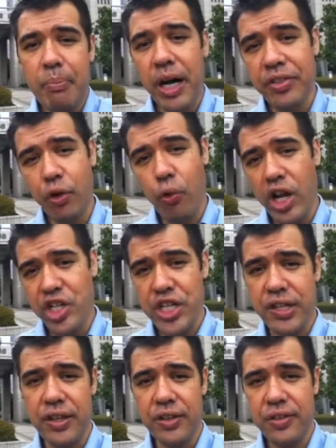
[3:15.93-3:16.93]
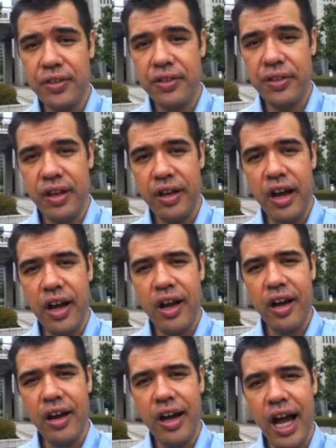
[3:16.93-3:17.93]
But the question is,
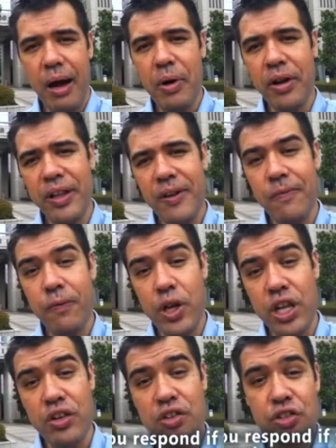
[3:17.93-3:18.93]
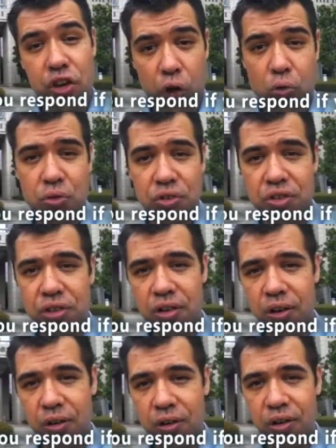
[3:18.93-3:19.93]
how about if we don't
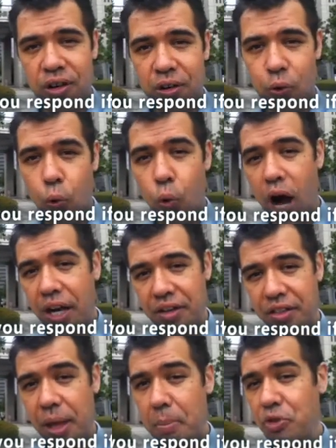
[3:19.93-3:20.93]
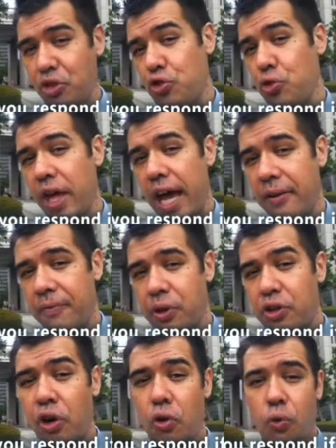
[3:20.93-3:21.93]
want them to do that? If
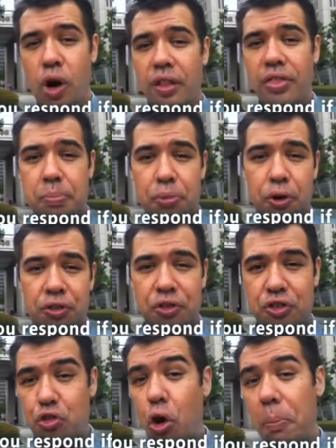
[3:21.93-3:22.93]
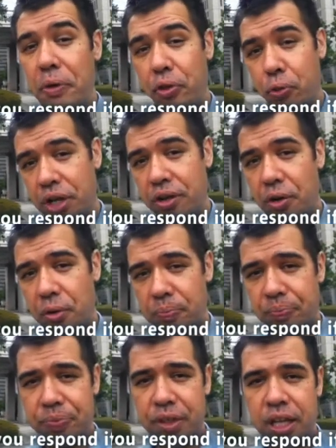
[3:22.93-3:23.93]
we don't want the person to open the window,
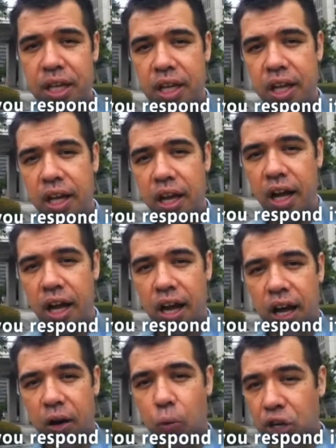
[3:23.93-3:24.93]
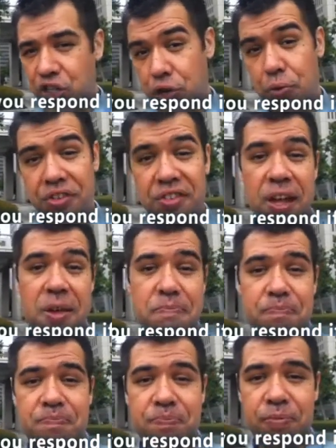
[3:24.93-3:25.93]
what should we say?
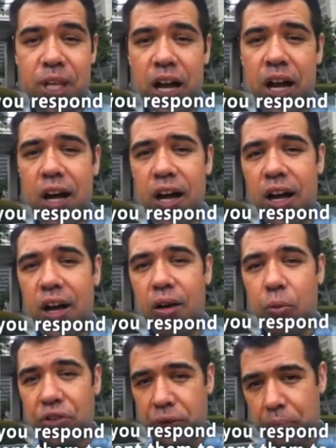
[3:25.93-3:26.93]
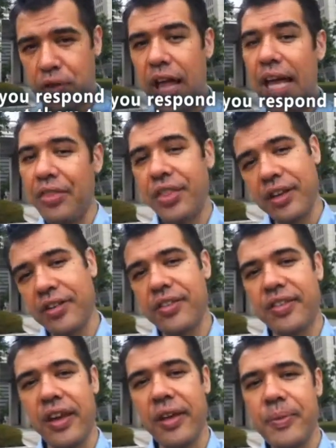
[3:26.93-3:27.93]
What's a polite thing to
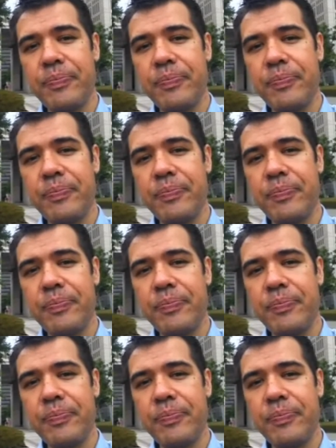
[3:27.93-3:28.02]
say?